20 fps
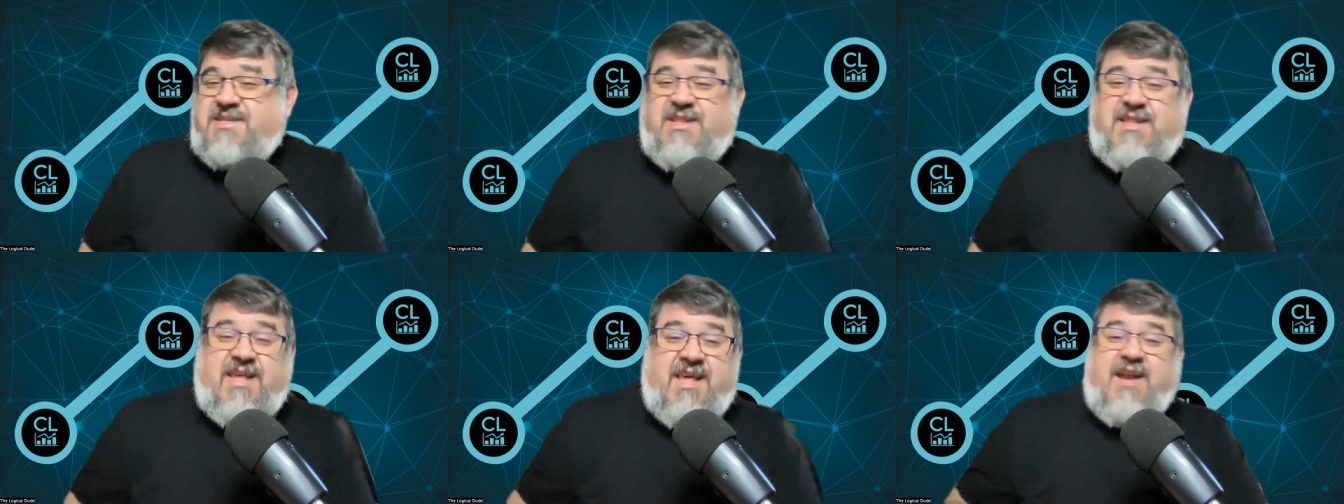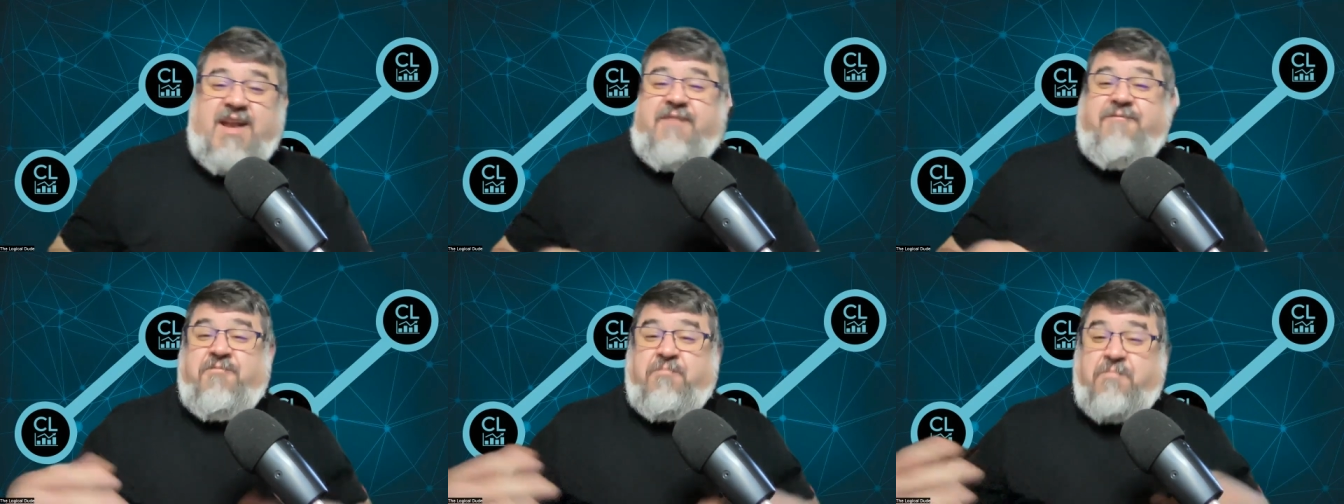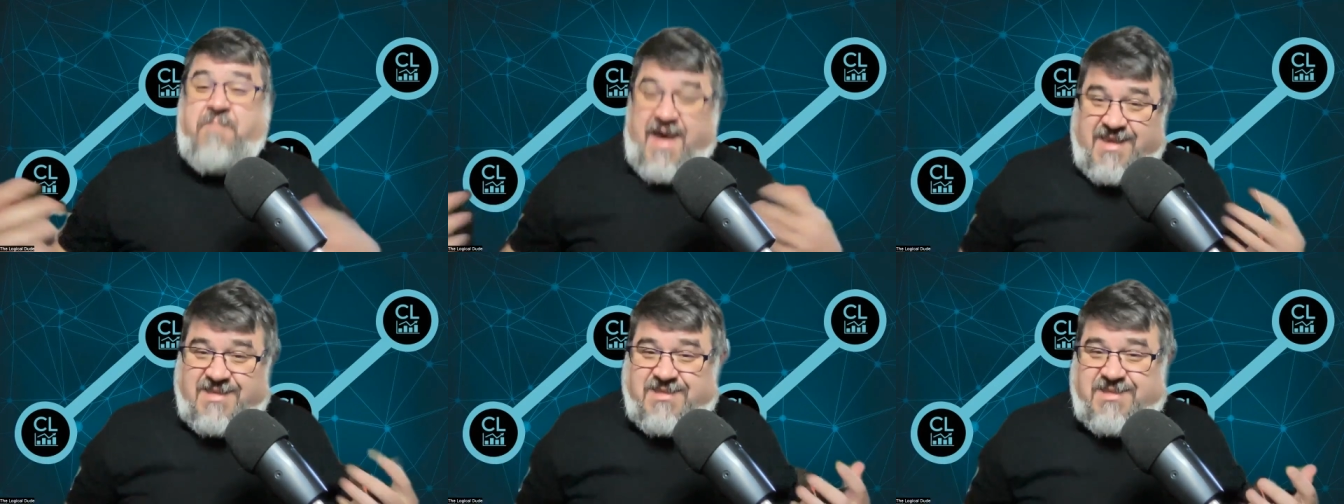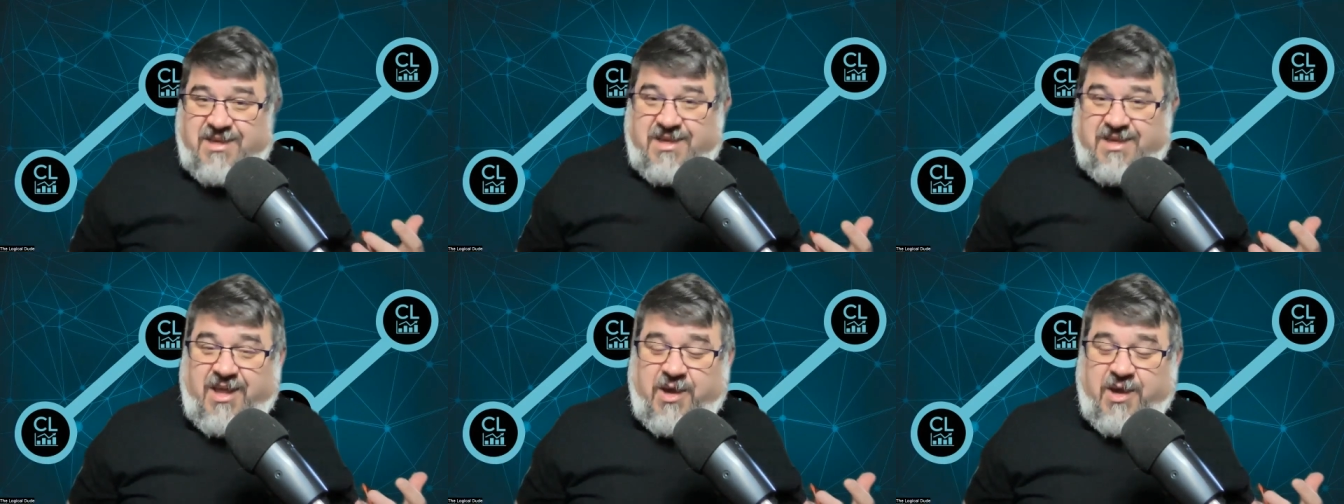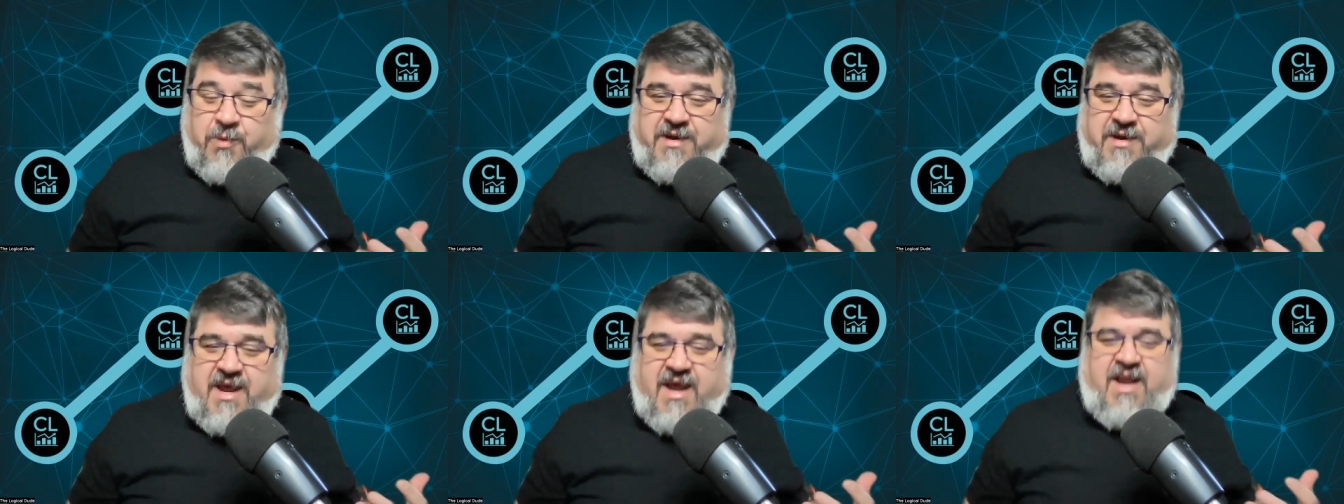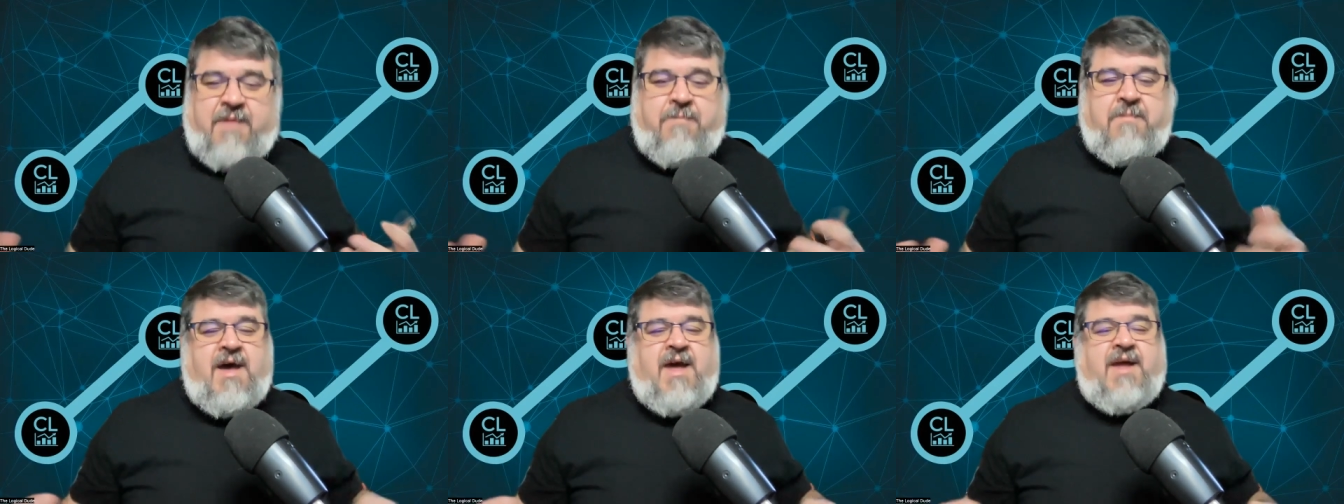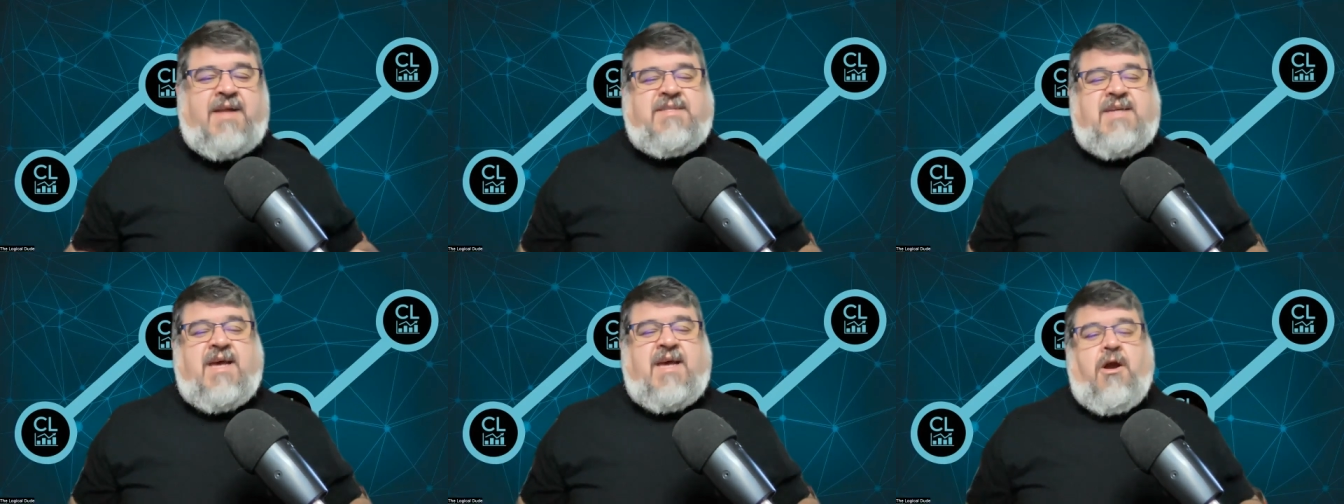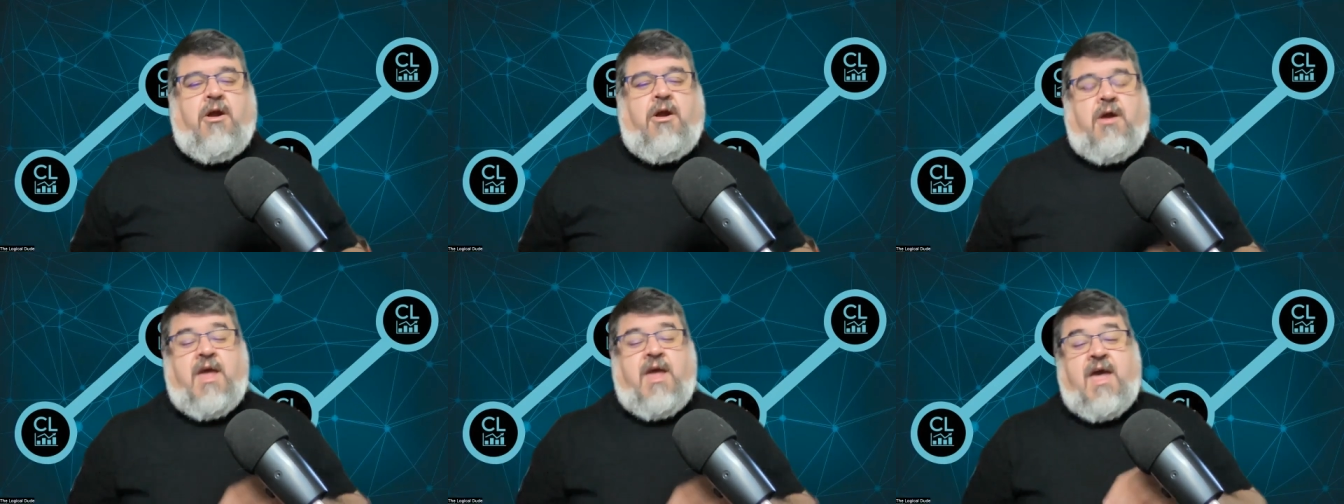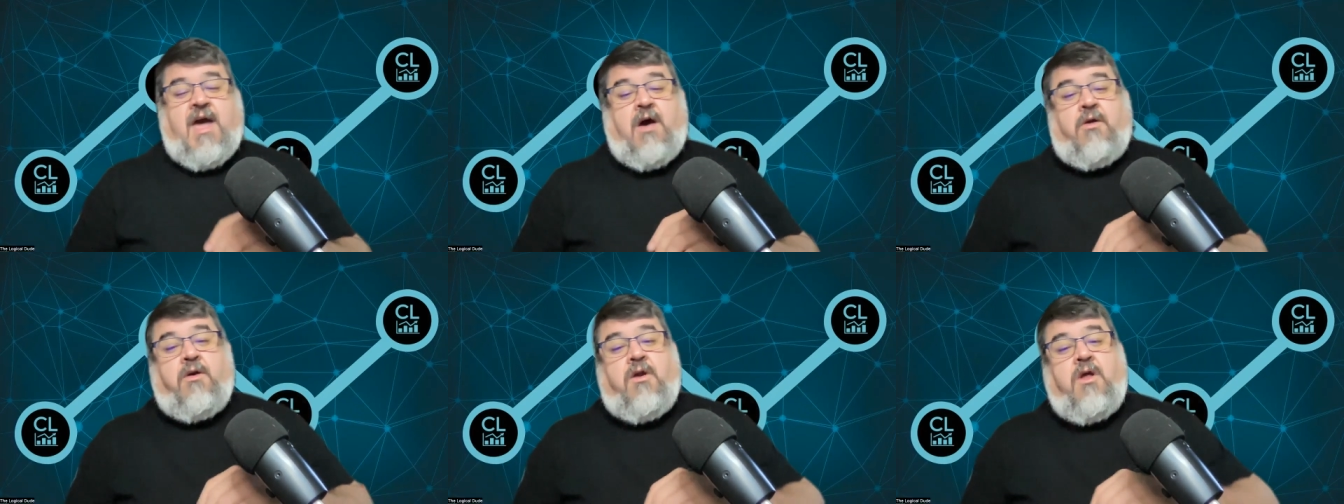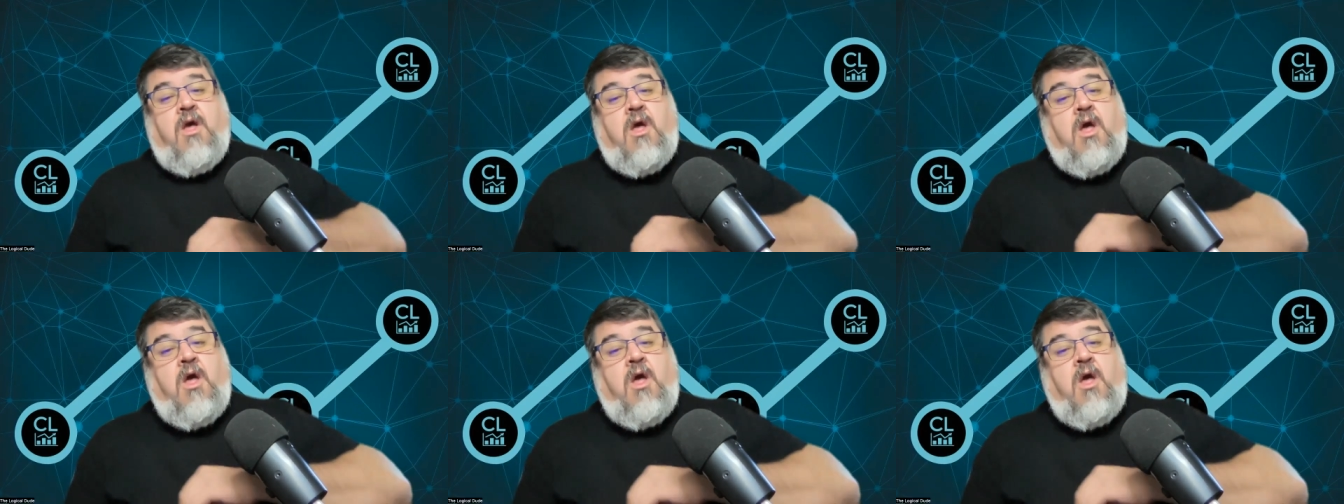and then have basically liquidated my entire account.